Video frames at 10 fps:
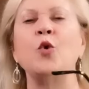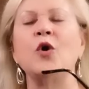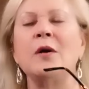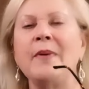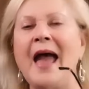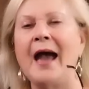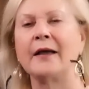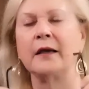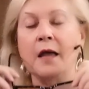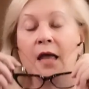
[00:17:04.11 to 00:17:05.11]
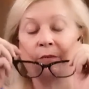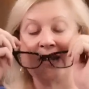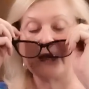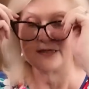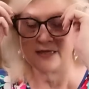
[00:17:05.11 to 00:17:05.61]
we'll come back
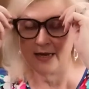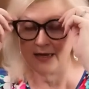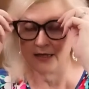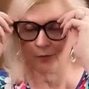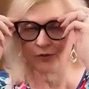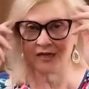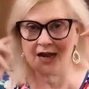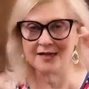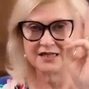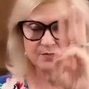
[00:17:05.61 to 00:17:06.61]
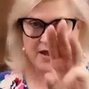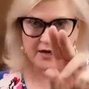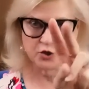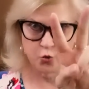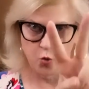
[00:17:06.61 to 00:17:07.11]
because he's supposed to ice his
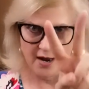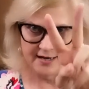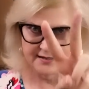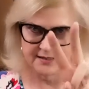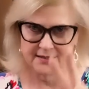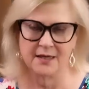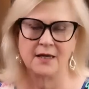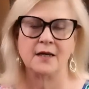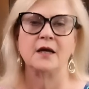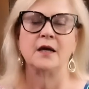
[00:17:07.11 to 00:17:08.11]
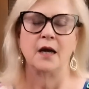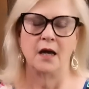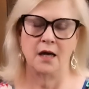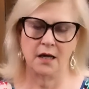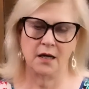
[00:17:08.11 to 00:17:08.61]
back twice
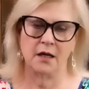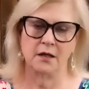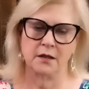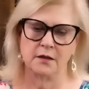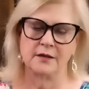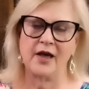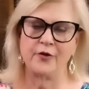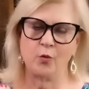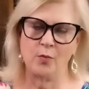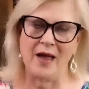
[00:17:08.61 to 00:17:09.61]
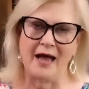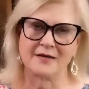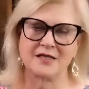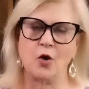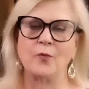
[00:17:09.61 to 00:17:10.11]
uh, now that we're
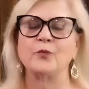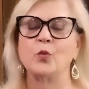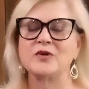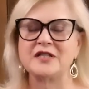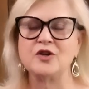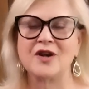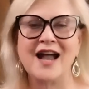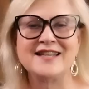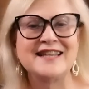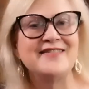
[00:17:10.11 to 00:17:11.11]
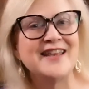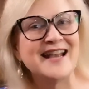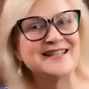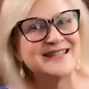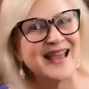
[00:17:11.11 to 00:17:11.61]
back. So we'll see you guys in the
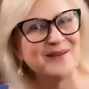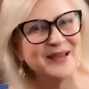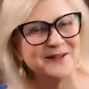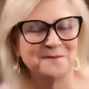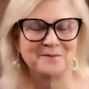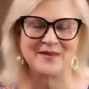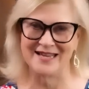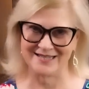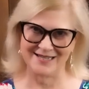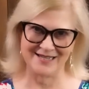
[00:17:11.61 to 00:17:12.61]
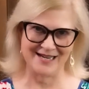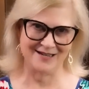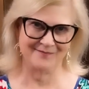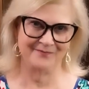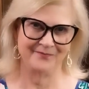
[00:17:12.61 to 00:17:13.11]
next segment. Yes,
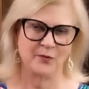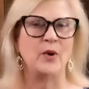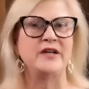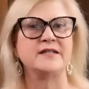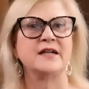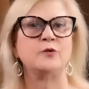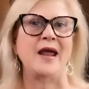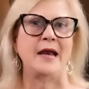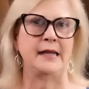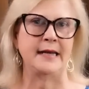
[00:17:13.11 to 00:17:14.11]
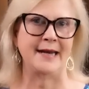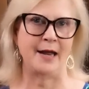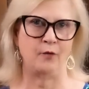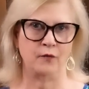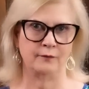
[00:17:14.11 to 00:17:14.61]
indeed. Wendy's done rattling
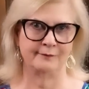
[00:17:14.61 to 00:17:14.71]
now.